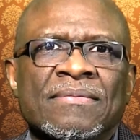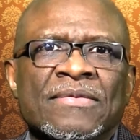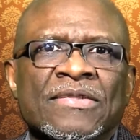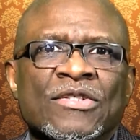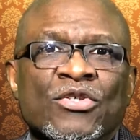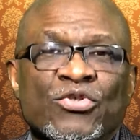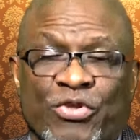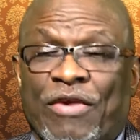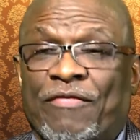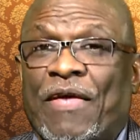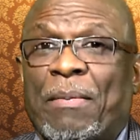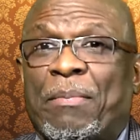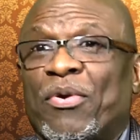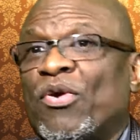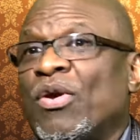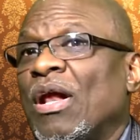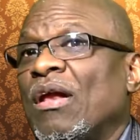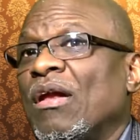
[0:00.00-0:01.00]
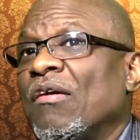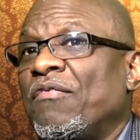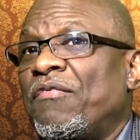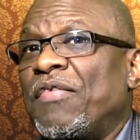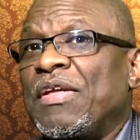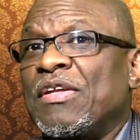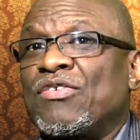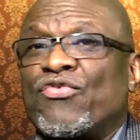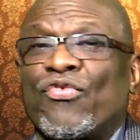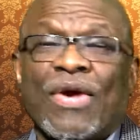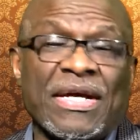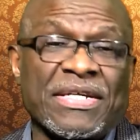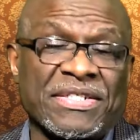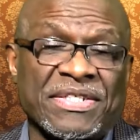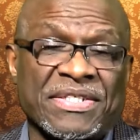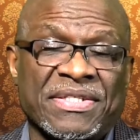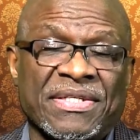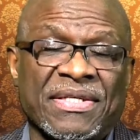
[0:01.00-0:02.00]
So if I put on a lovely
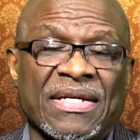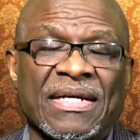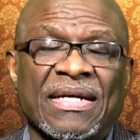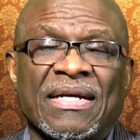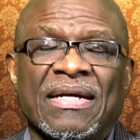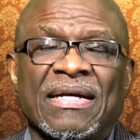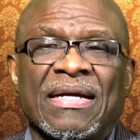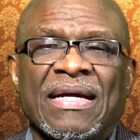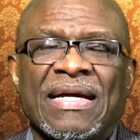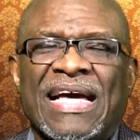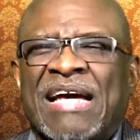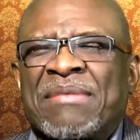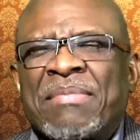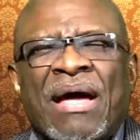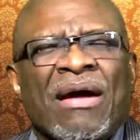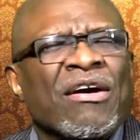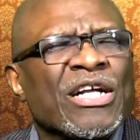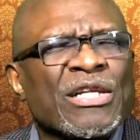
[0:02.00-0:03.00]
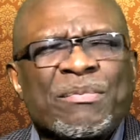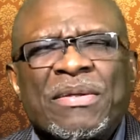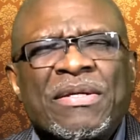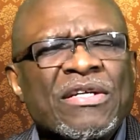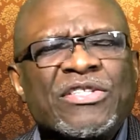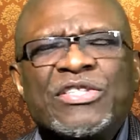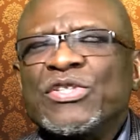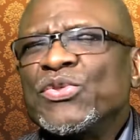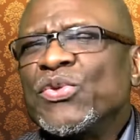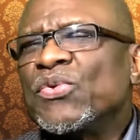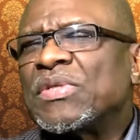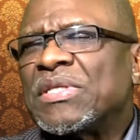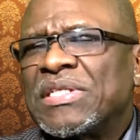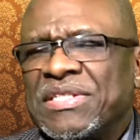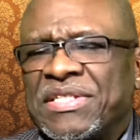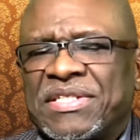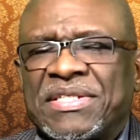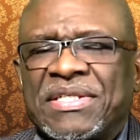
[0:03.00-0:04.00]
dress and my husband doesn't
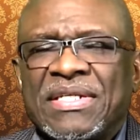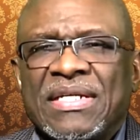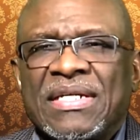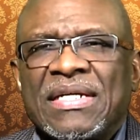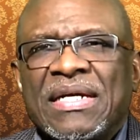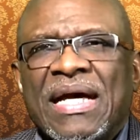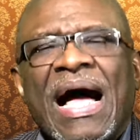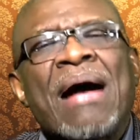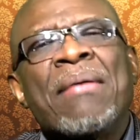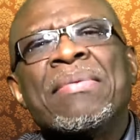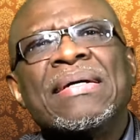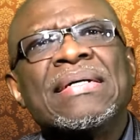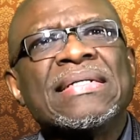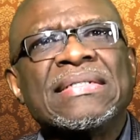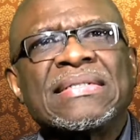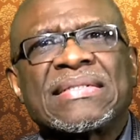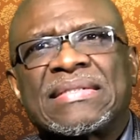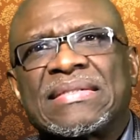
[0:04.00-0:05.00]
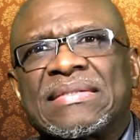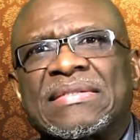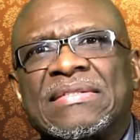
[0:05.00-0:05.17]
notice, I'm hurt.